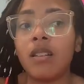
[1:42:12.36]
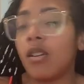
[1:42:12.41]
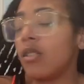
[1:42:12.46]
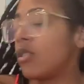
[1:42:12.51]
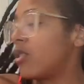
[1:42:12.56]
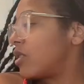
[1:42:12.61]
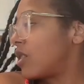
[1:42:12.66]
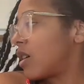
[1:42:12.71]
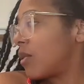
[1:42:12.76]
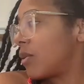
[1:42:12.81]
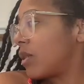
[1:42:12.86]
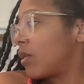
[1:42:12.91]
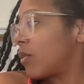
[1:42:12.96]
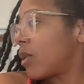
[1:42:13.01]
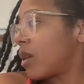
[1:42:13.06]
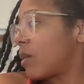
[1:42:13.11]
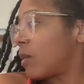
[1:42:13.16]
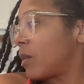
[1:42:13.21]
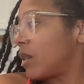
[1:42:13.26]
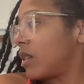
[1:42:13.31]
No, you're done with
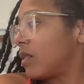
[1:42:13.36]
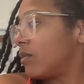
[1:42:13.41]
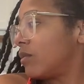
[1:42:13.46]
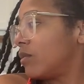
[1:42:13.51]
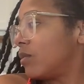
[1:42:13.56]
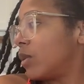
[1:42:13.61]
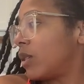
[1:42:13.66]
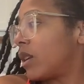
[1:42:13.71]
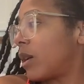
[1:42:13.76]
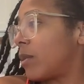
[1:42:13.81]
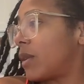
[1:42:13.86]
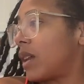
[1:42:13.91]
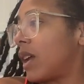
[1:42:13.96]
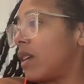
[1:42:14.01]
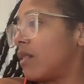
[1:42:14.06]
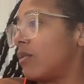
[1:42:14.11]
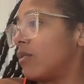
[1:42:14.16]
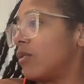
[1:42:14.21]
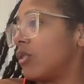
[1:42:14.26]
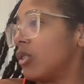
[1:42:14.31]
the watermelon. We're done
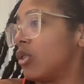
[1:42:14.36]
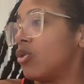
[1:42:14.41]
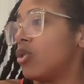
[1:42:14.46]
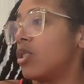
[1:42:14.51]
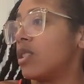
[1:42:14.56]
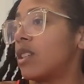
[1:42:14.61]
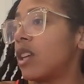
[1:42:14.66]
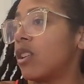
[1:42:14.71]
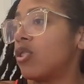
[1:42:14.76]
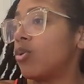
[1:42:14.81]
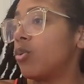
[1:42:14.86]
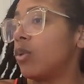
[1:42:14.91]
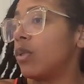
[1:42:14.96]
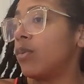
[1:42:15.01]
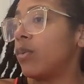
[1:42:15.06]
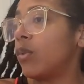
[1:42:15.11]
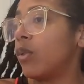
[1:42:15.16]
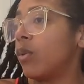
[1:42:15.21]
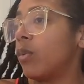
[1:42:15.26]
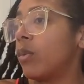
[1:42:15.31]
with that. You just said you
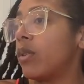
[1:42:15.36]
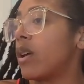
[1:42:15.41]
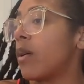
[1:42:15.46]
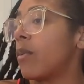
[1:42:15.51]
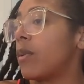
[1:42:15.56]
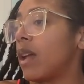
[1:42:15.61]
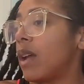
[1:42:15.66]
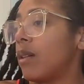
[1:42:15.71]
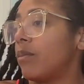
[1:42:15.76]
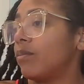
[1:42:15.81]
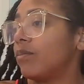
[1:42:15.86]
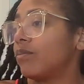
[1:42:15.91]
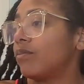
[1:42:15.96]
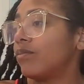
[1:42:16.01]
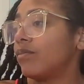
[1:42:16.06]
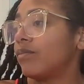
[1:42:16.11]
was full. We're done with that.